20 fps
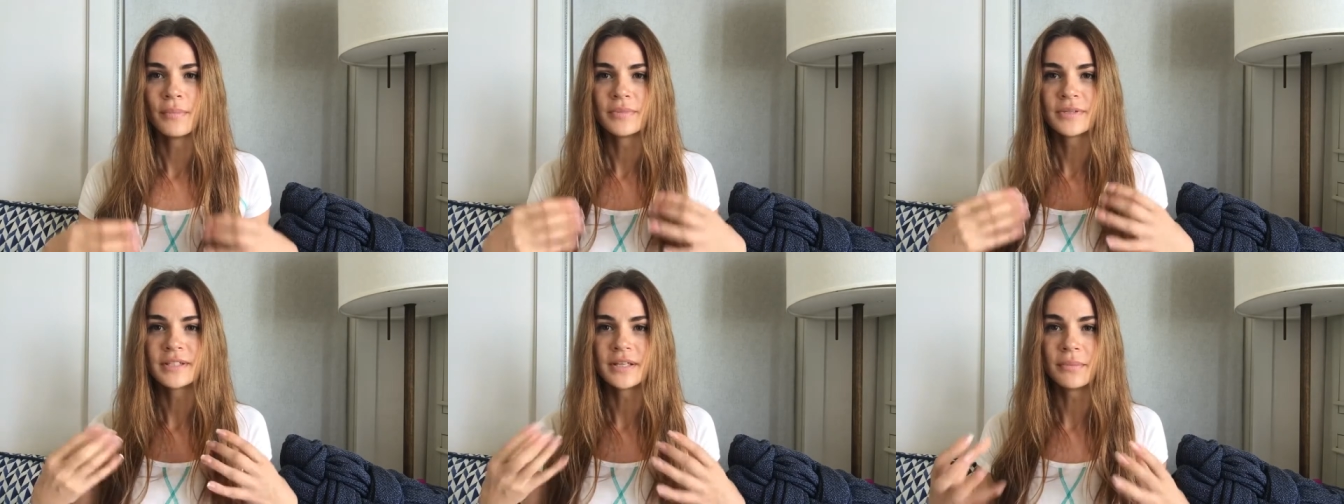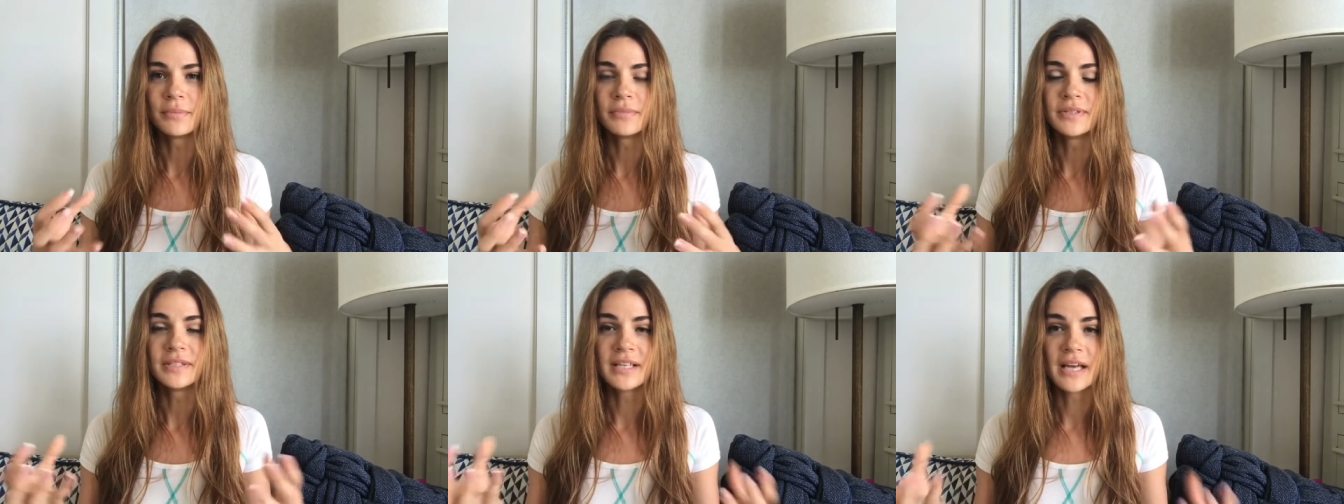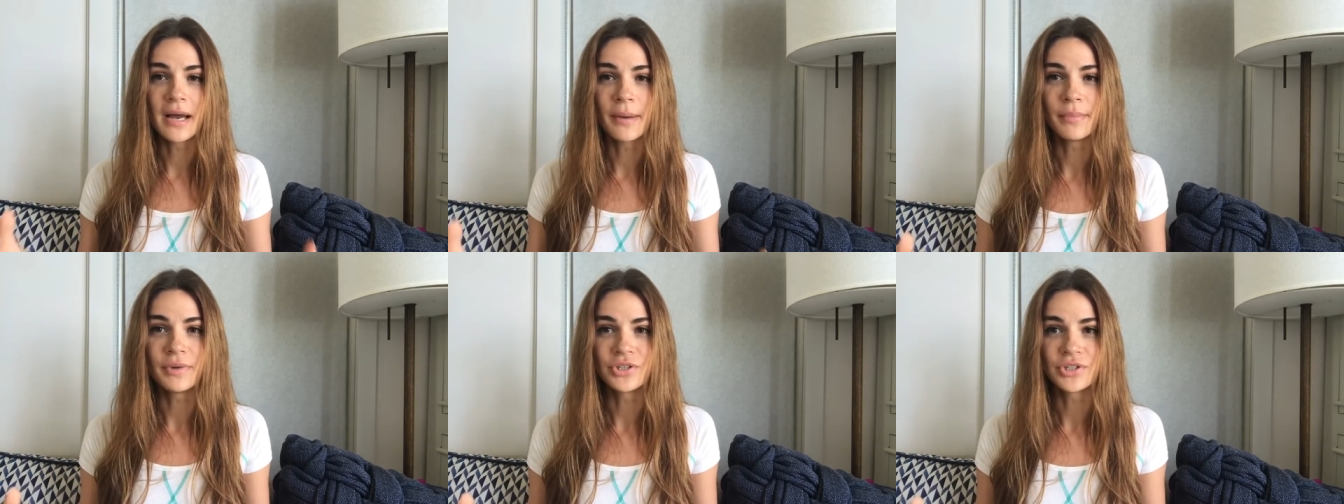some
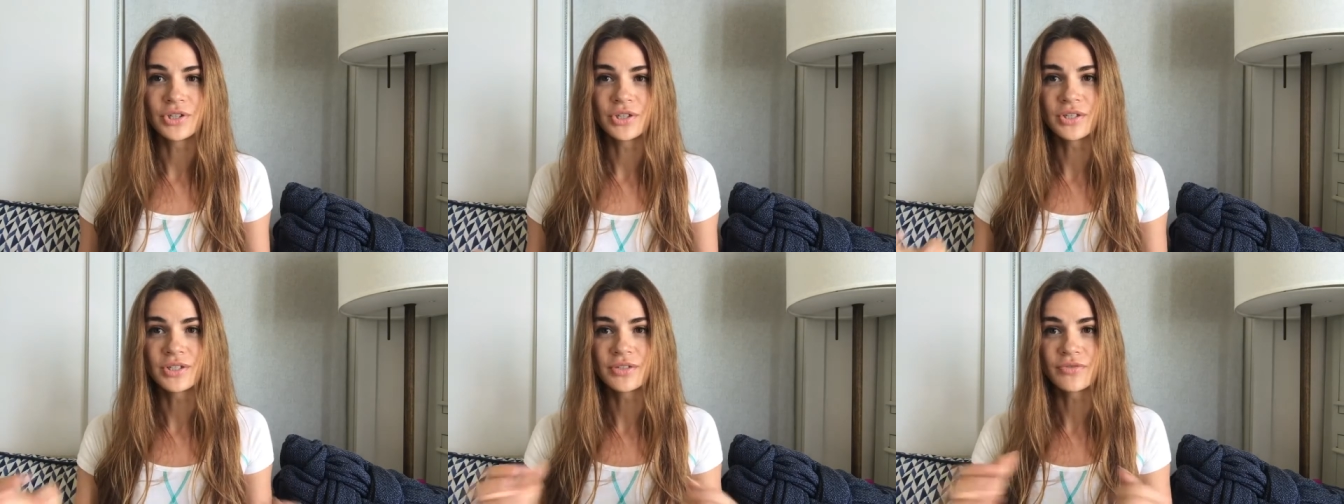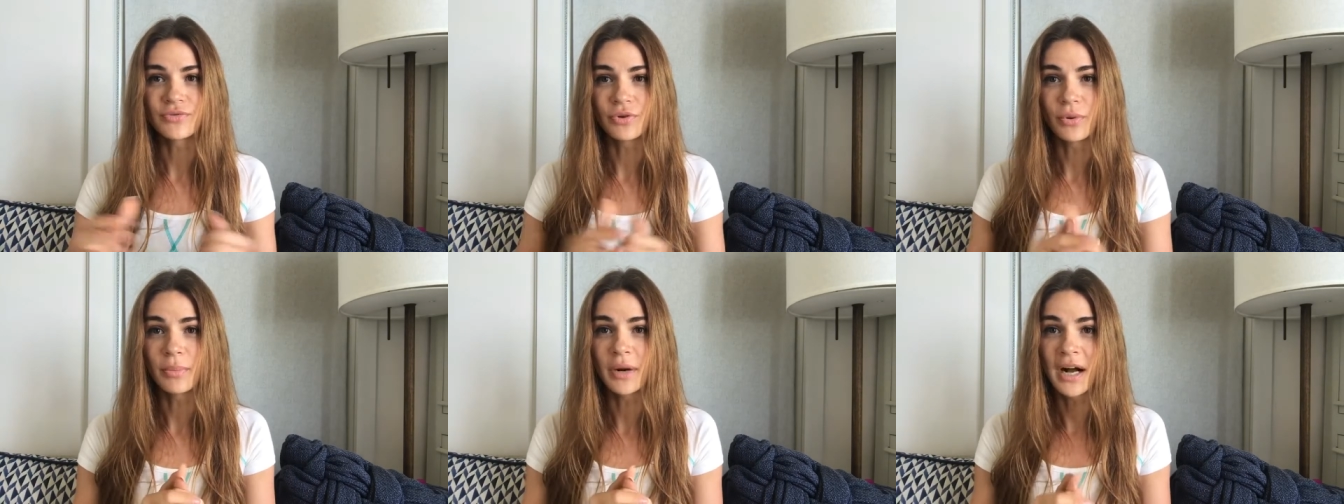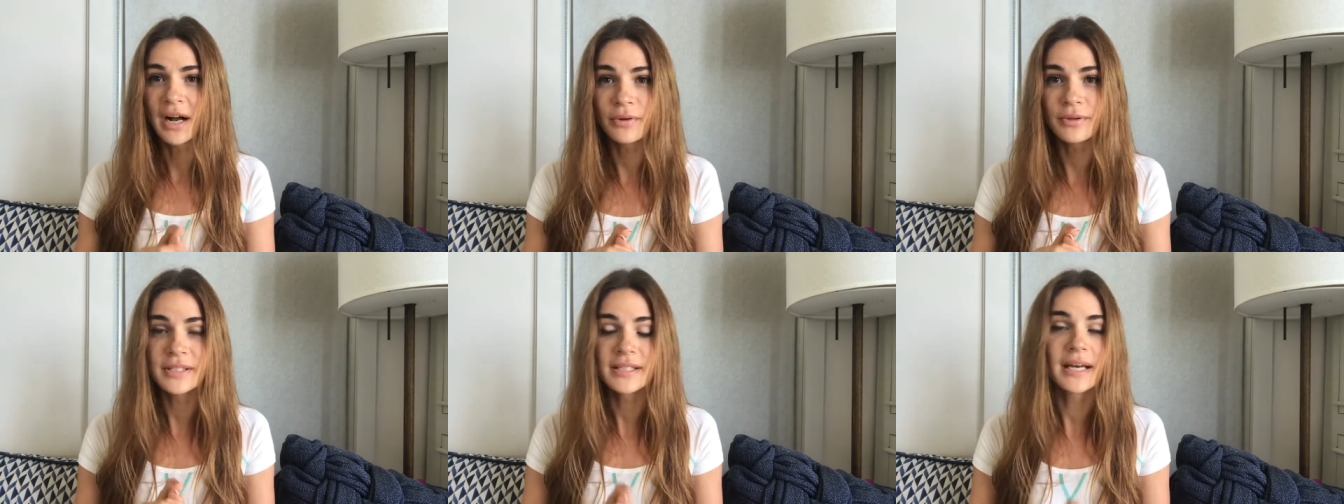damages from
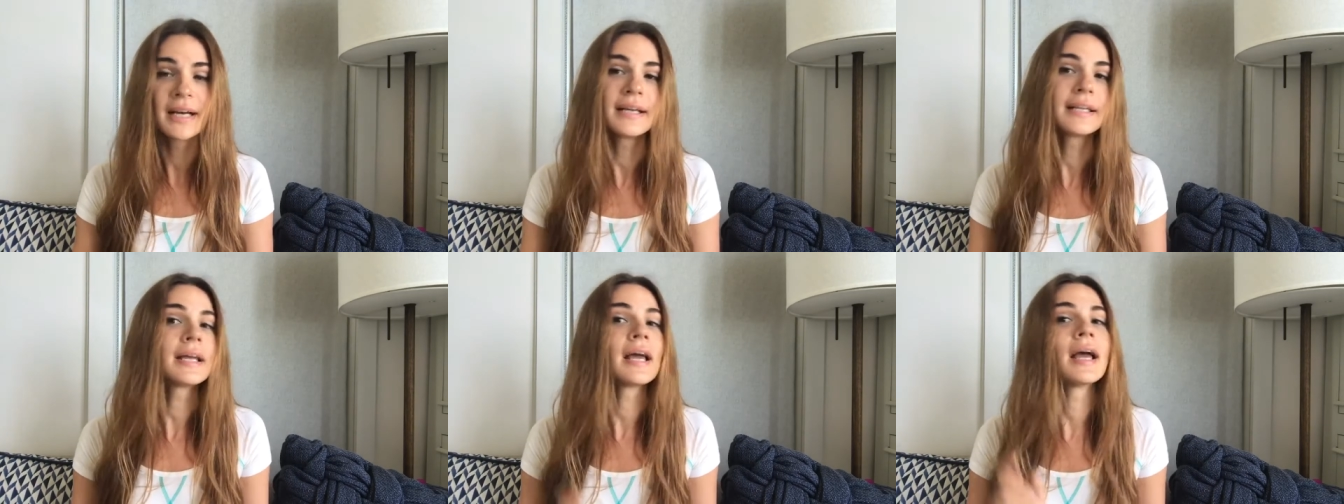outside.